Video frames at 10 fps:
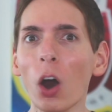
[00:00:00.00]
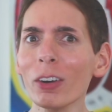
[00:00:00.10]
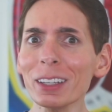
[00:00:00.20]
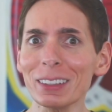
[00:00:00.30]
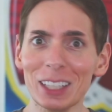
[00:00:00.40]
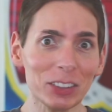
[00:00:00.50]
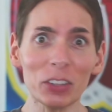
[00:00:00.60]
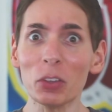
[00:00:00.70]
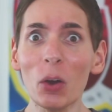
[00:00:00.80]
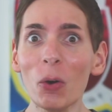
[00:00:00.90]
Are it, is
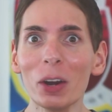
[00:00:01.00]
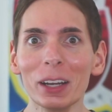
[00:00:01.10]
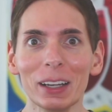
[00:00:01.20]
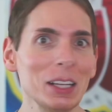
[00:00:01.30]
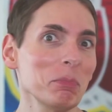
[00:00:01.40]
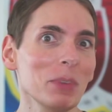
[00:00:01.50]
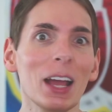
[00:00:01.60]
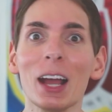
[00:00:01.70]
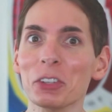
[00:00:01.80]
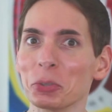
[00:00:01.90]
it though? I,
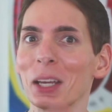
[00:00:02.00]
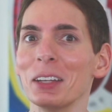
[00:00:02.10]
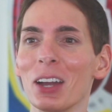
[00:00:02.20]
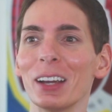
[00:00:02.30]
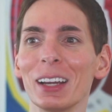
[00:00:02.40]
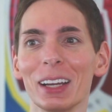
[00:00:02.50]
actually, no.